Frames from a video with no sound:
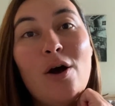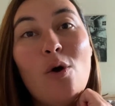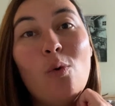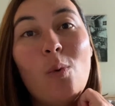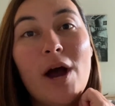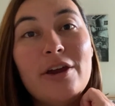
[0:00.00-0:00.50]

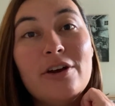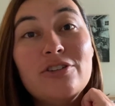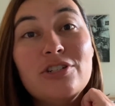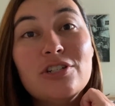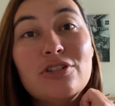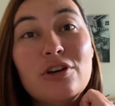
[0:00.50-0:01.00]
Why not
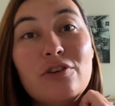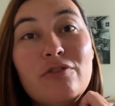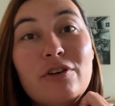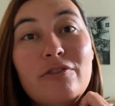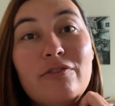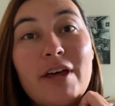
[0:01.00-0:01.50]
just look
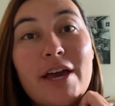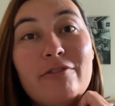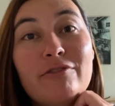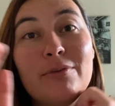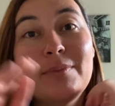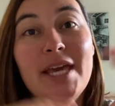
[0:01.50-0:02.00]
for a flight
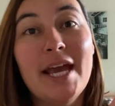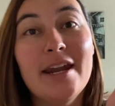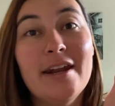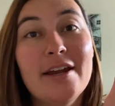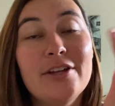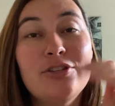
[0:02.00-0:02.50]
from
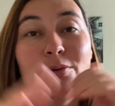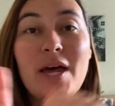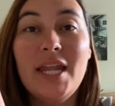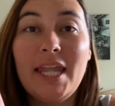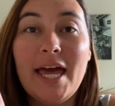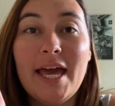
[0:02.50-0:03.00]
Canada to
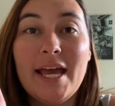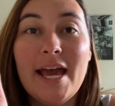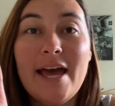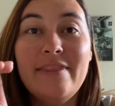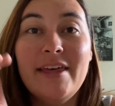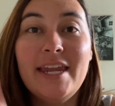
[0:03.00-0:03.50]
LA
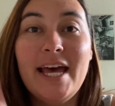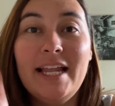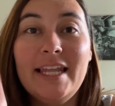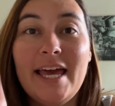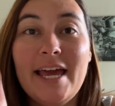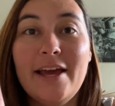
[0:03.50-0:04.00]
and then
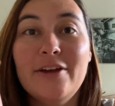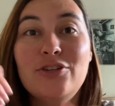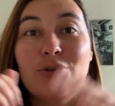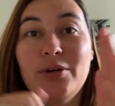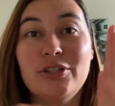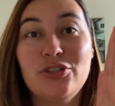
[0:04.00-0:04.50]
LA
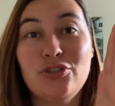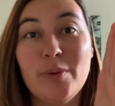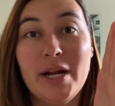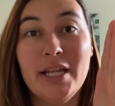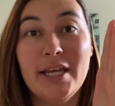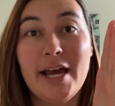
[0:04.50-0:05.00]
to
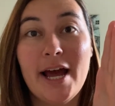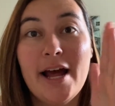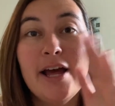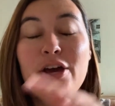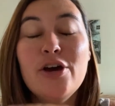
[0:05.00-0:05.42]
Australia?